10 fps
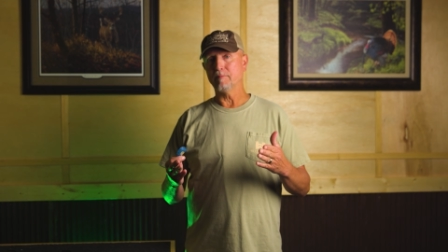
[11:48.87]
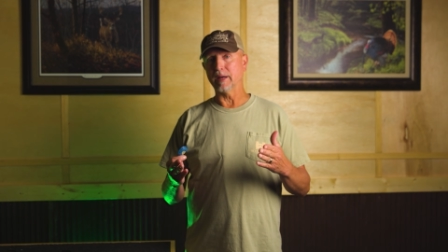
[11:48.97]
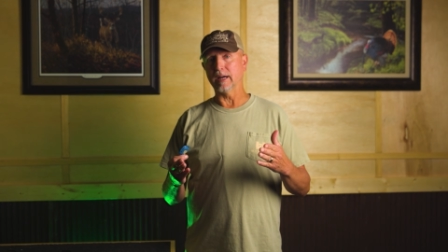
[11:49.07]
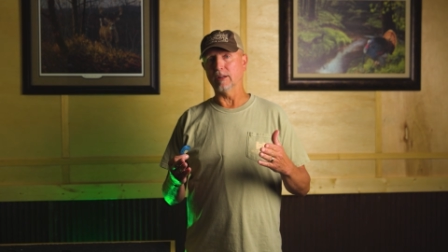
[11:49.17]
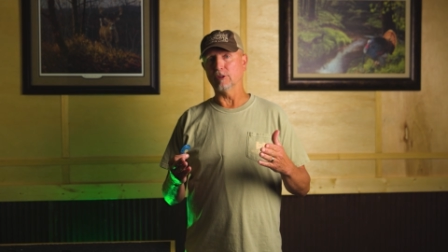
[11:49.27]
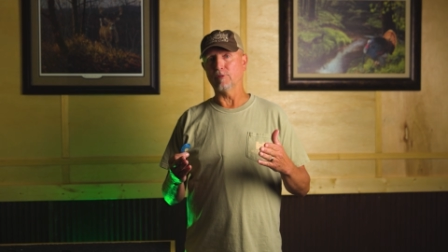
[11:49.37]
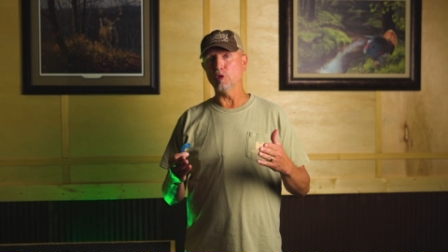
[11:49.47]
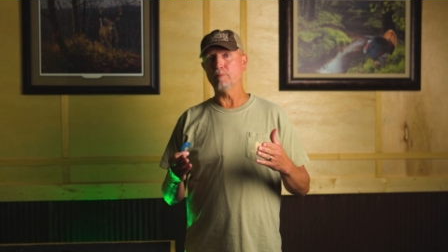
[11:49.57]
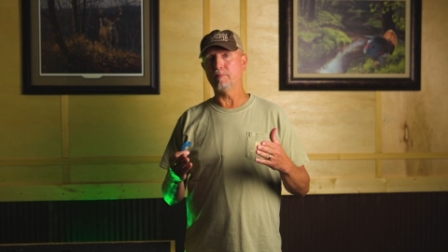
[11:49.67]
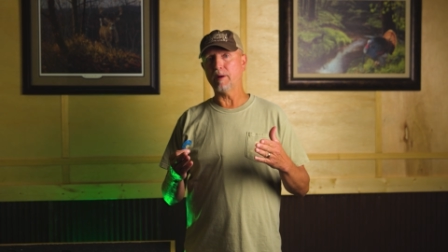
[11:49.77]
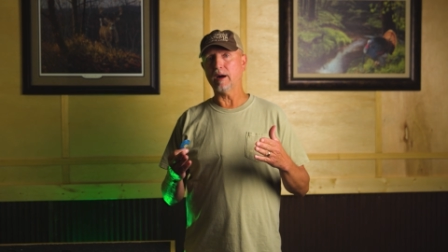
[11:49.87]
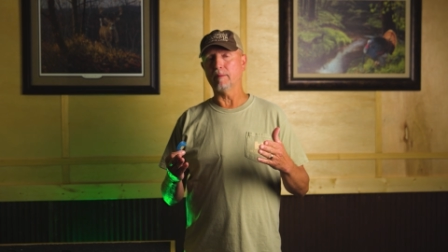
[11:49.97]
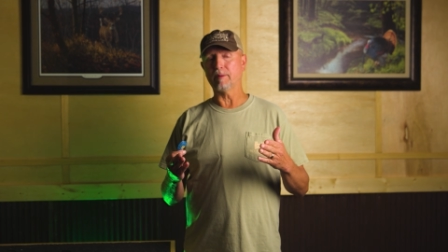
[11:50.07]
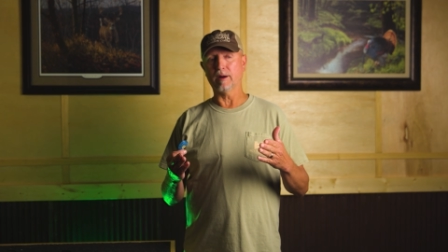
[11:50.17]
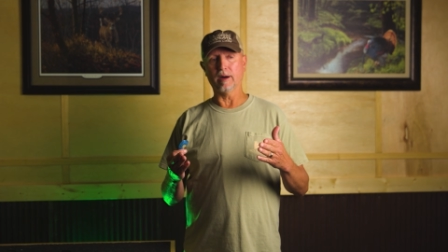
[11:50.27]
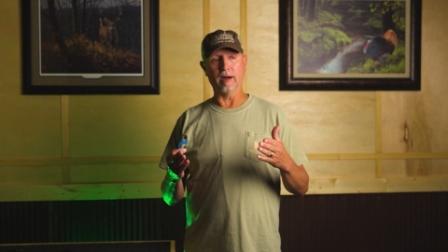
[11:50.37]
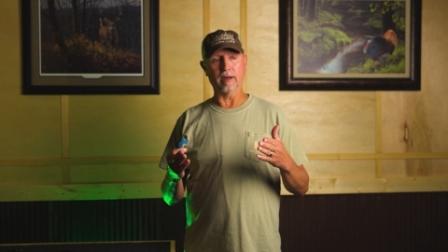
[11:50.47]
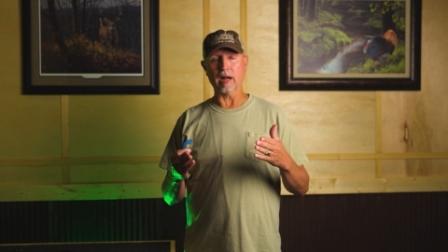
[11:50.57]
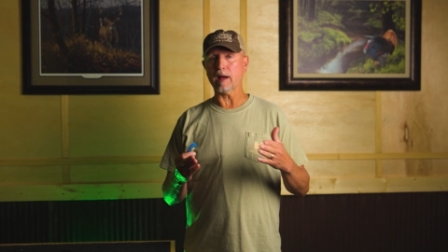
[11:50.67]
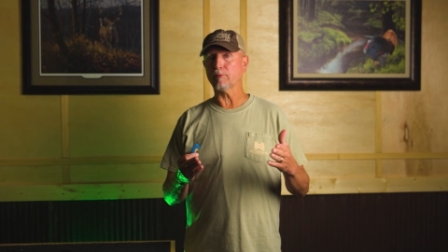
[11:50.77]
Because if you bump a
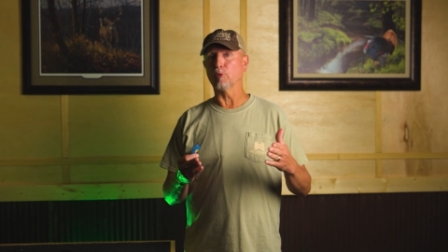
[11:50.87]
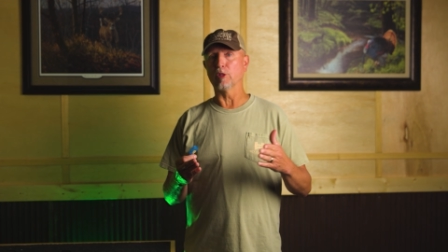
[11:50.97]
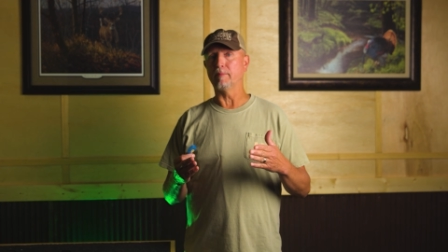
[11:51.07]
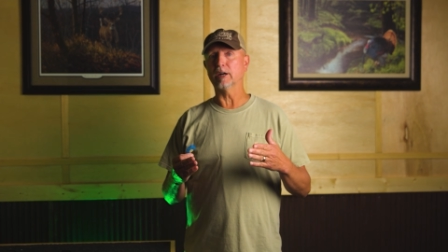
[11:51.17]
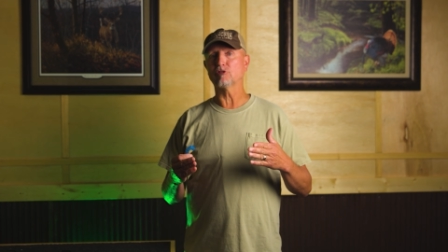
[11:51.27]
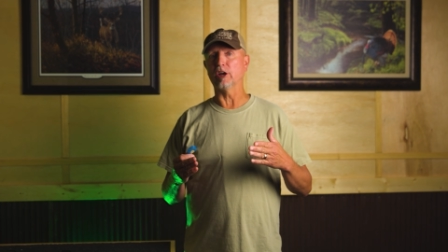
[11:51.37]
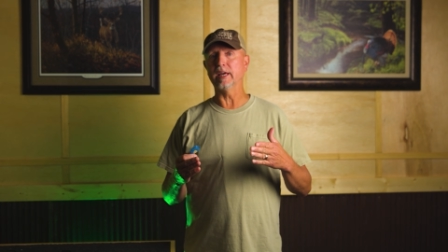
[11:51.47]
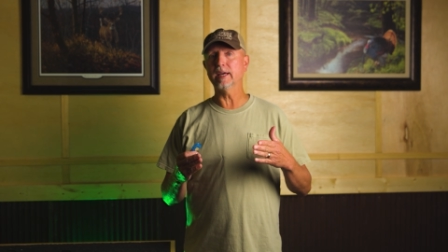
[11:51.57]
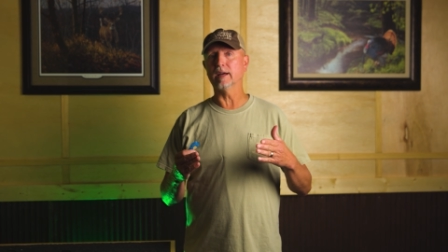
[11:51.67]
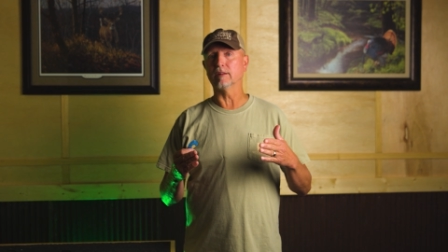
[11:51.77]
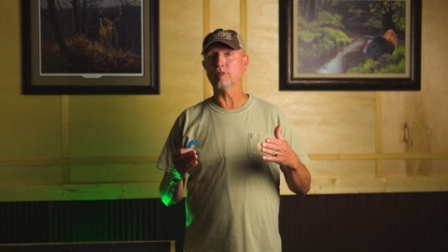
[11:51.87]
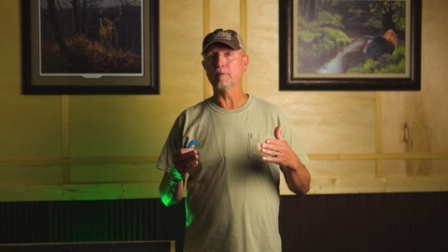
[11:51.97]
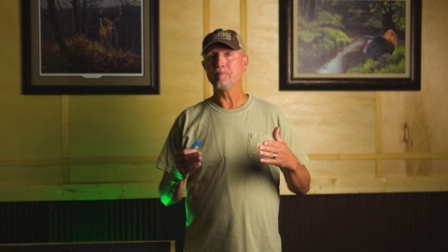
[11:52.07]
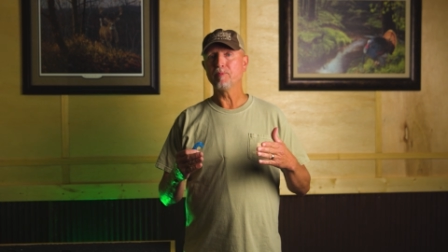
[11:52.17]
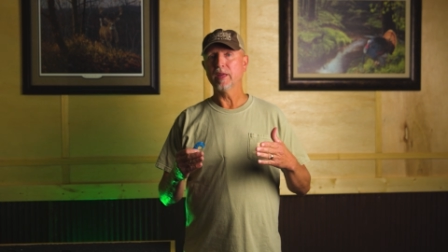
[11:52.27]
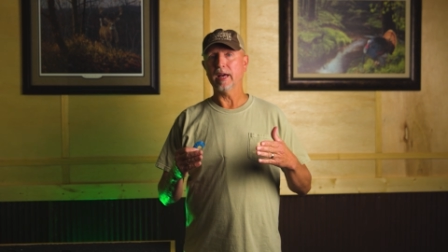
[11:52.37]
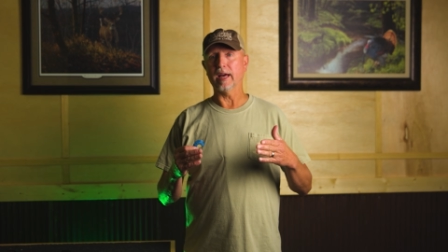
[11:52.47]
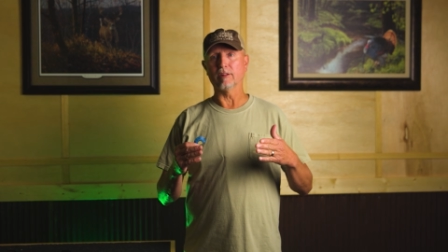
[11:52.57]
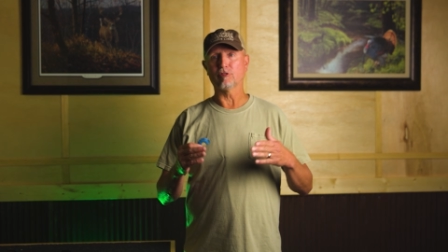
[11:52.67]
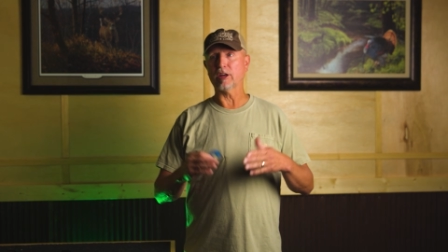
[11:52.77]
gobbler with a bunch of hens
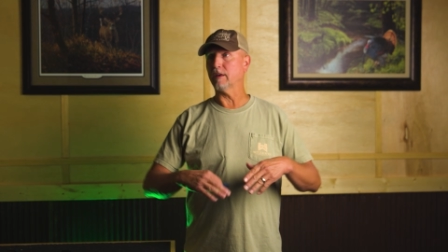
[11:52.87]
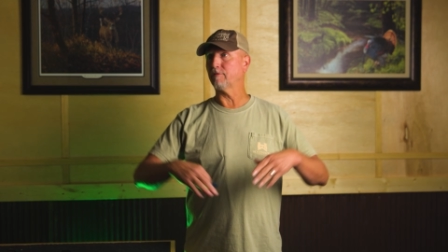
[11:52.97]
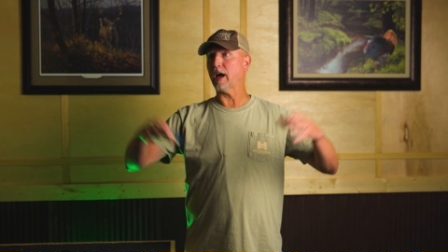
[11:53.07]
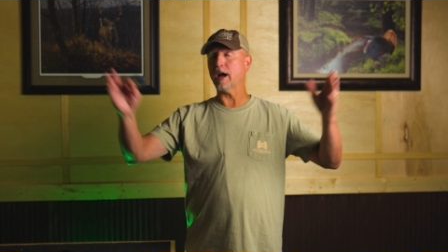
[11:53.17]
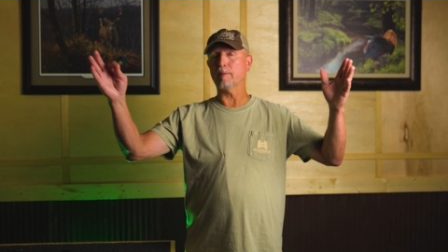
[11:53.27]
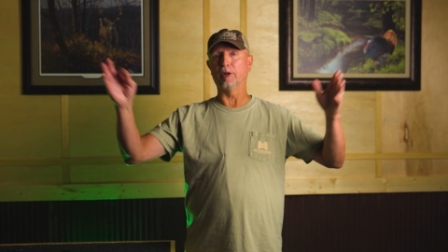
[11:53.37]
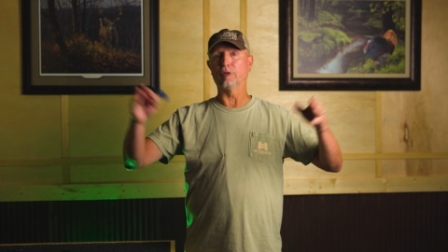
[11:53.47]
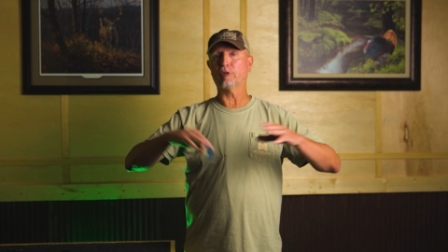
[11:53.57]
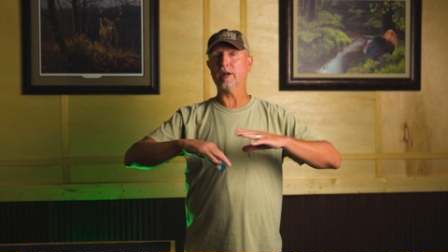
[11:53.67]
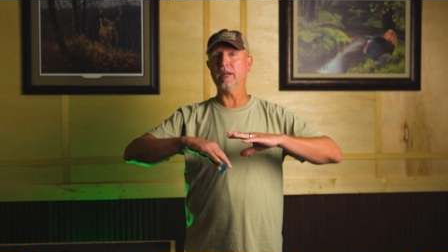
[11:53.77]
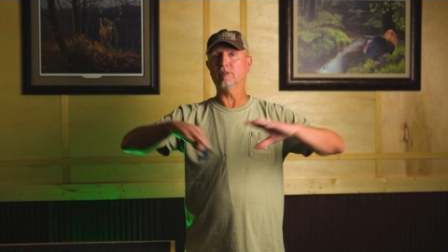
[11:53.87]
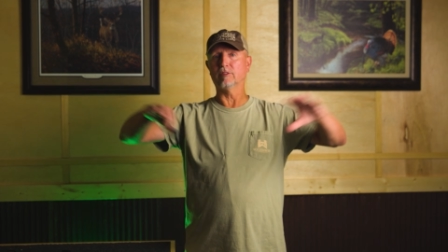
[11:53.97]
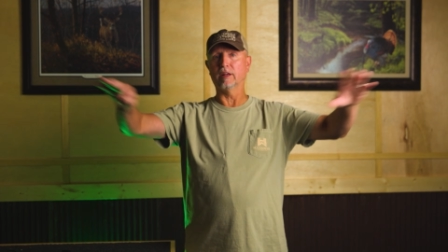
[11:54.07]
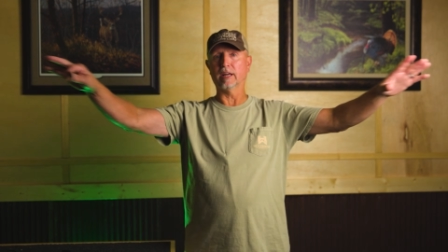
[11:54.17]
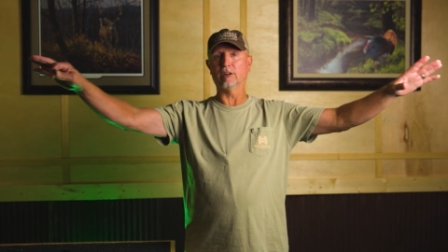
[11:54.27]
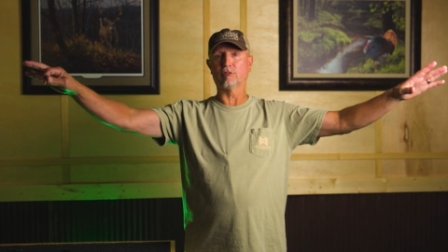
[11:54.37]
and say they fly up in trees, then they